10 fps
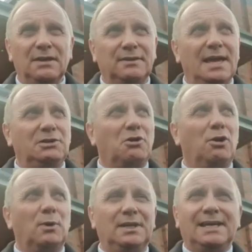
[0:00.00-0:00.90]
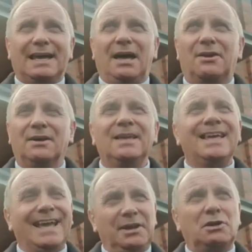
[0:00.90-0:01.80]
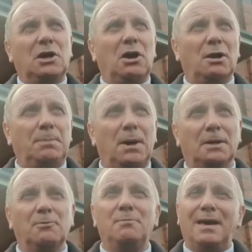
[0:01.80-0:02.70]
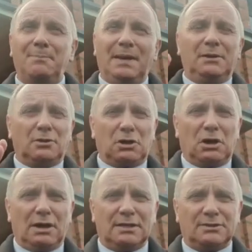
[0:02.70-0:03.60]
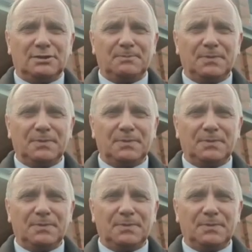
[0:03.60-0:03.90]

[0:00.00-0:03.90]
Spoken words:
Thank God we're together in a car park. We might be in our cars.